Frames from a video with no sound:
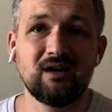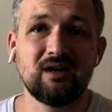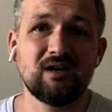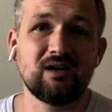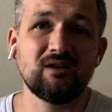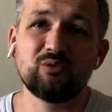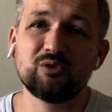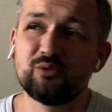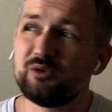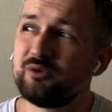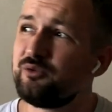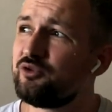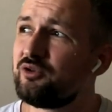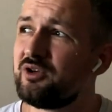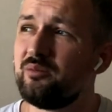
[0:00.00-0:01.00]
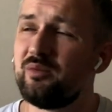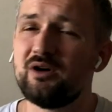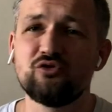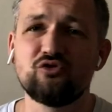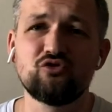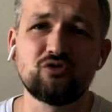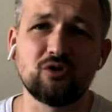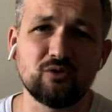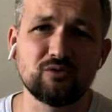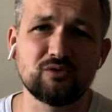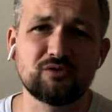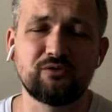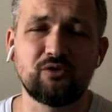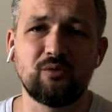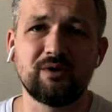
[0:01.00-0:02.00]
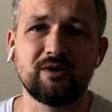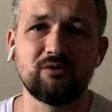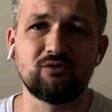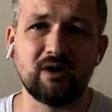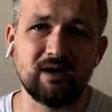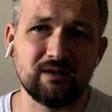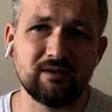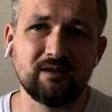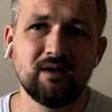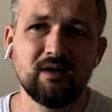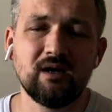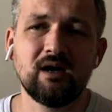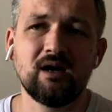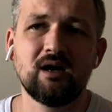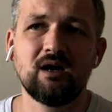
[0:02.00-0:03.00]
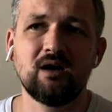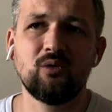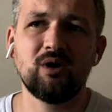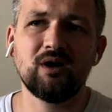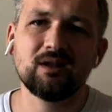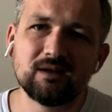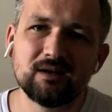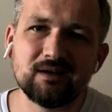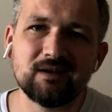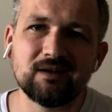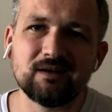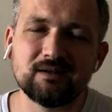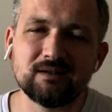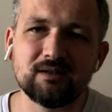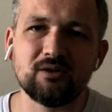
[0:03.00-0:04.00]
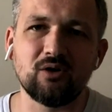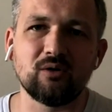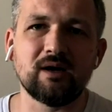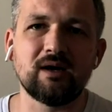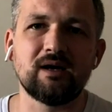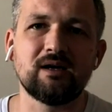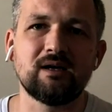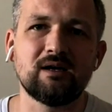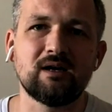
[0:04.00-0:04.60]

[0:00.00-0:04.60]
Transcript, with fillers: Uh, and when we're talking about drones from Iran, uh, well, uh, you know,